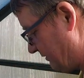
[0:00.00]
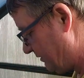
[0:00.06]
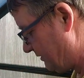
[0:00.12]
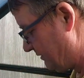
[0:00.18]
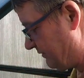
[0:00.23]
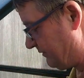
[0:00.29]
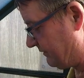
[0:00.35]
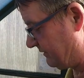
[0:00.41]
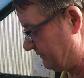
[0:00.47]
know
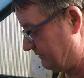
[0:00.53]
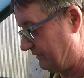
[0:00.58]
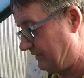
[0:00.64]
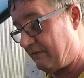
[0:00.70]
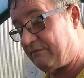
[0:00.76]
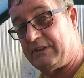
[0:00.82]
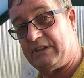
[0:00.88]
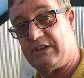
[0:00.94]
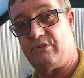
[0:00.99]
if you
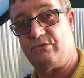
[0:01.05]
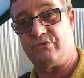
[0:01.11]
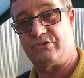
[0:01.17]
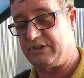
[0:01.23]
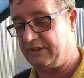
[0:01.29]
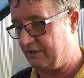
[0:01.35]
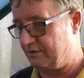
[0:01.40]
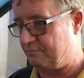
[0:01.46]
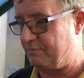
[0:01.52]
ever used
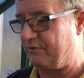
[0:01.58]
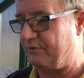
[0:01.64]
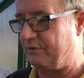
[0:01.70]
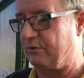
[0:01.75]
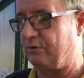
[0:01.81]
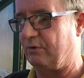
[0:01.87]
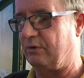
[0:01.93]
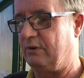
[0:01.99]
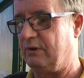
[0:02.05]
these
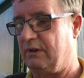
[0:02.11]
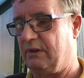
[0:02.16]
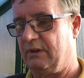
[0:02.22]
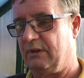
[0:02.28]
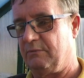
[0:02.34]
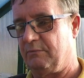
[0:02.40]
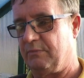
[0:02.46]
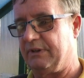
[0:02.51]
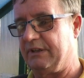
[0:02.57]
before,
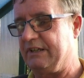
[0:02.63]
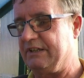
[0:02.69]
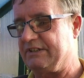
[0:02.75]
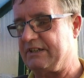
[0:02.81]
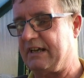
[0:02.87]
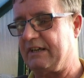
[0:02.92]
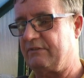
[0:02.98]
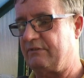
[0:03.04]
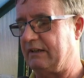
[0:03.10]
but these
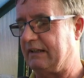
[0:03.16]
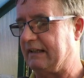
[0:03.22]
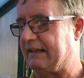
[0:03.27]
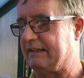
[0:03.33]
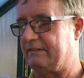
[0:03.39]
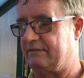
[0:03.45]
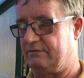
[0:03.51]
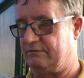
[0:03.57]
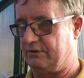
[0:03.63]

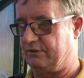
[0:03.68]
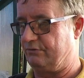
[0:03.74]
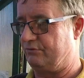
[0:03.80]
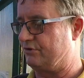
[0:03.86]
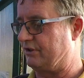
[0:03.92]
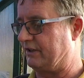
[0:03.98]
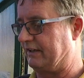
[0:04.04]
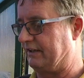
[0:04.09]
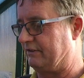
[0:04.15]
Agrilan root
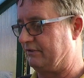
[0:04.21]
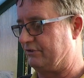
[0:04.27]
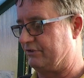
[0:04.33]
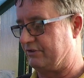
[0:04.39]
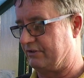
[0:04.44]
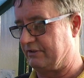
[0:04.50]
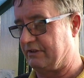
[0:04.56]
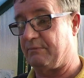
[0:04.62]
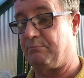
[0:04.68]

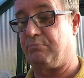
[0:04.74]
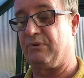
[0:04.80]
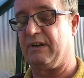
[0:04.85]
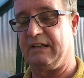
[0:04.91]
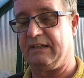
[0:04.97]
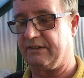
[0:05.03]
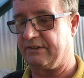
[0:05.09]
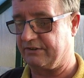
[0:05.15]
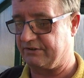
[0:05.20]
trainers, they're
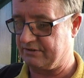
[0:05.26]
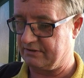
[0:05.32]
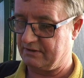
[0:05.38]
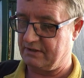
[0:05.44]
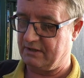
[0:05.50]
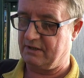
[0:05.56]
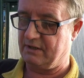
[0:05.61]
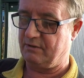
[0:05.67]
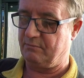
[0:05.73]
brilliant,
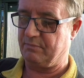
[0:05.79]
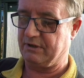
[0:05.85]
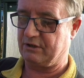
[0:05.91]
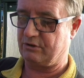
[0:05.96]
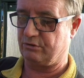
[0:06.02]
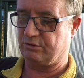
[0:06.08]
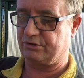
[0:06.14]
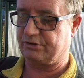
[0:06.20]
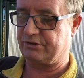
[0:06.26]

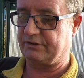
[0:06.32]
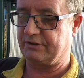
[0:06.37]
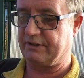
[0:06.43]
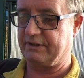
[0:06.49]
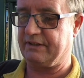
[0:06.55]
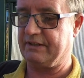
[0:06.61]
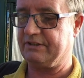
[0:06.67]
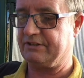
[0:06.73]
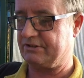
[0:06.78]
because
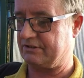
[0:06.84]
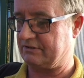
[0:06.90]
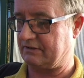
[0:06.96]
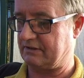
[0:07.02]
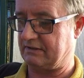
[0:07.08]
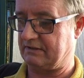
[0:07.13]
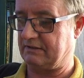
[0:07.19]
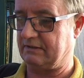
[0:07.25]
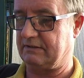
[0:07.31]
this
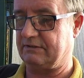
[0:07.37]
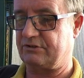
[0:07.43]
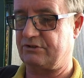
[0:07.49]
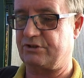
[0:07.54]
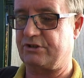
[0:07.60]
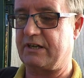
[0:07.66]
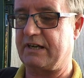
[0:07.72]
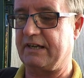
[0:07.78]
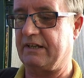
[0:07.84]

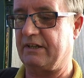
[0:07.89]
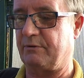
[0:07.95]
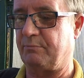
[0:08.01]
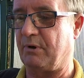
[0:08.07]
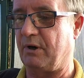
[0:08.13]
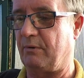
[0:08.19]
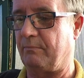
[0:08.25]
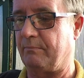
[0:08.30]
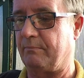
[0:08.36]
tray at the
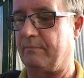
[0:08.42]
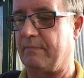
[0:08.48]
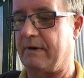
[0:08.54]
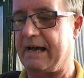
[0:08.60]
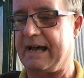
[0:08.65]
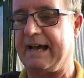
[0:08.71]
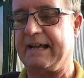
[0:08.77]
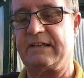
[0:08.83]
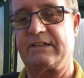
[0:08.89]
bottom
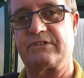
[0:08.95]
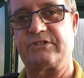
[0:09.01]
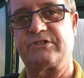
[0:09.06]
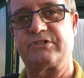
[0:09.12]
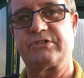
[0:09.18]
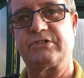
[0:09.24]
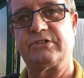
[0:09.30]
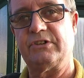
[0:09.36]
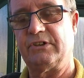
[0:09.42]

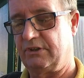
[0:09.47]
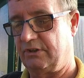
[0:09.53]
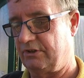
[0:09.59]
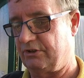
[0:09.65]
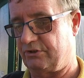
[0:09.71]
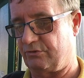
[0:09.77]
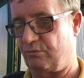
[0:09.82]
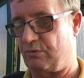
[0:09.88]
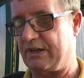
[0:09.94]
acts
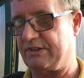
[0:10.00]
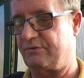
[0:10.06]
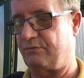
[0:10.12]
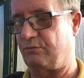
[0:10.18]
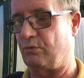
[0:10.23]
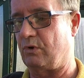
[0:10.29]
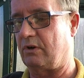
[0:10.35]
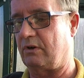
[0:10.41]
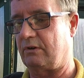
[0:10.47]
as a
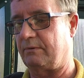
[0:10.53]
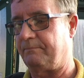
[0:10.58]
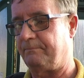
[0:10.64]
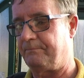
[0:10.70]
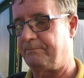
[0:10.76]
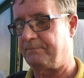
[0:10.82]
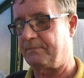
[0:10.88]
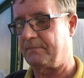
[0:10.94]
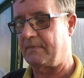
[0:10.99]
reservoir,
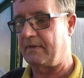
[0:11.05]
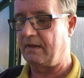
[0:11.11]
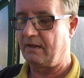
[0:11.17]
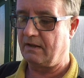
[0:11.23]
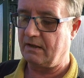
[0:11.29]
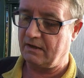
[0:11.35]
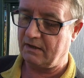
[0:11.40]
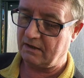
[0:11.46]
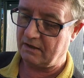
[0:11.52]

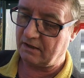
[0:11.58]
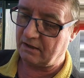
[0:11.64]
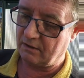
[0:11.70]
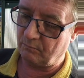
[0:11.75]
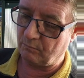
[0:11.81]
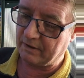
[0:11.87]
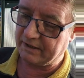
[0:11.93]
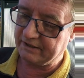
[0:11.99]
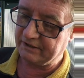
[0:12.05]

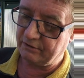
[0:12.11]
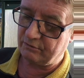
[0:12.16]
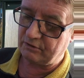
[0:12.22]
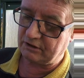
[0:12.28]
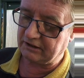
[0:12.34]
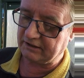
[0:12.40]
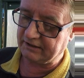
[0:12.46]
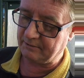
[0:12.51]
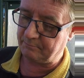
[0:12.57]
and when you
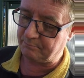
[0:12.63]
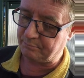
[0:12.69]
clip,